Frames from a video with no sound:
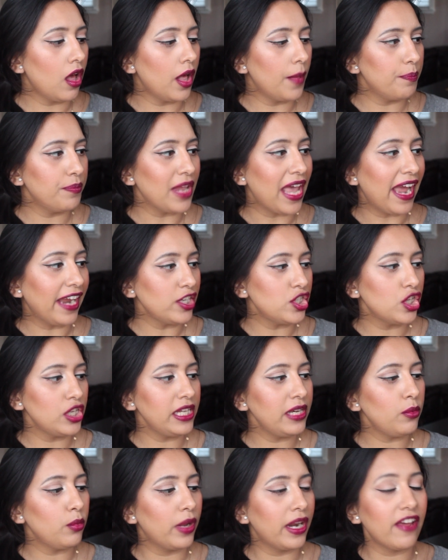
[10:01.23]

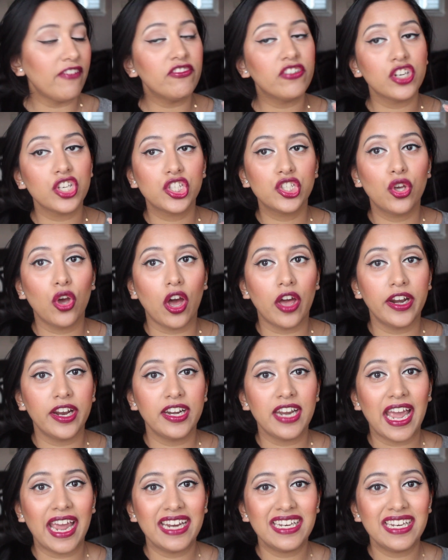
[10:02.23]
Actually, when I first got it,